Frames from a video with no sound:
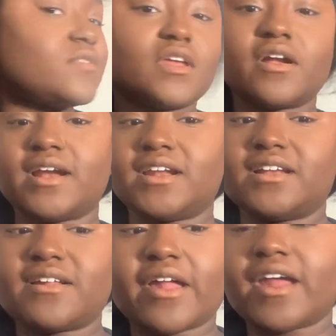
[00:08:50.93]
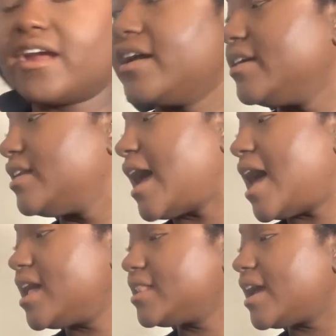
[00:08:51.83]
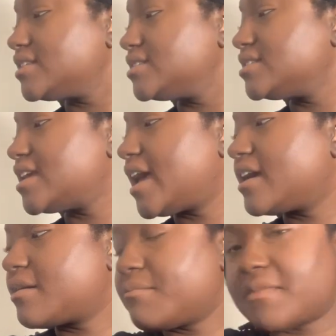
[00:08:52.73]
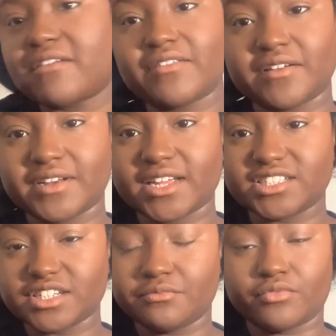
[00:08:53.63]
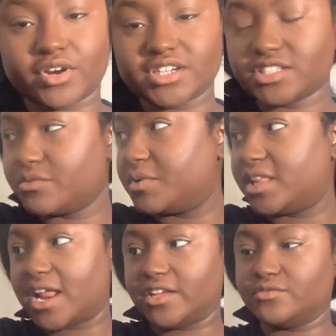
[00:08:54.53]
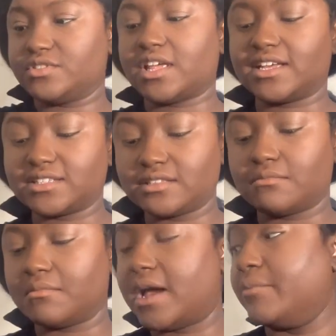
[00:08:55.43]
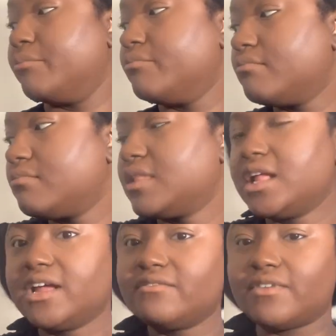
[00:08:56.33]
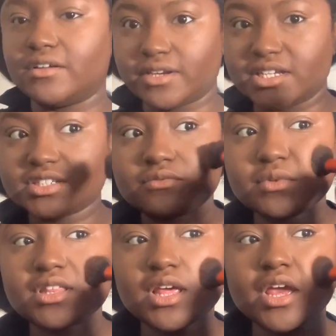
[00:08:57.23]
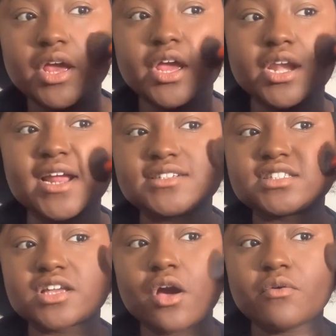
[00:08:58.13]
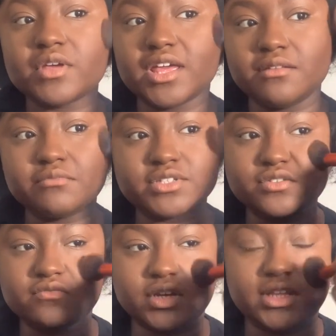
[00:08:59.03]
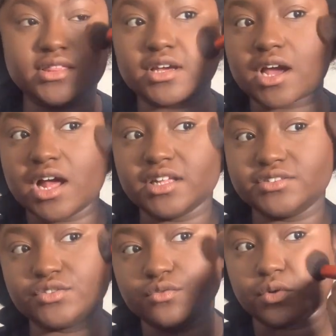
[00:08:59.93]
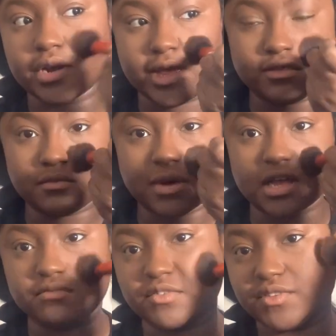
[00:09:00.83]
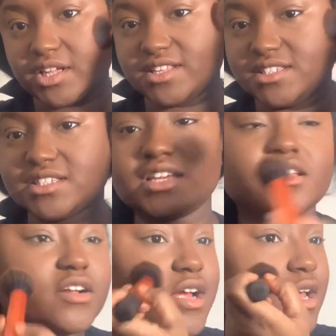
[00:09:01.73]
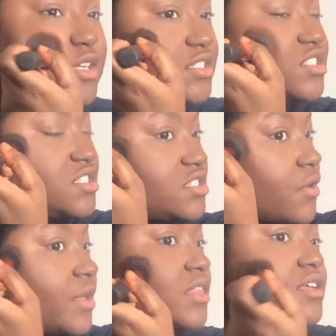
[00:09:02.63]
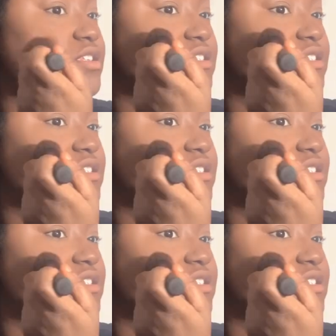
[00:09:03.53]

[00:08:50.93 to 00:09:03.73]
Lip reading: Alrighty, and I like to take my foundation brush, the one that I use like my foundation with, and I just go in between the contour and the bottom of the concealer, just so it looks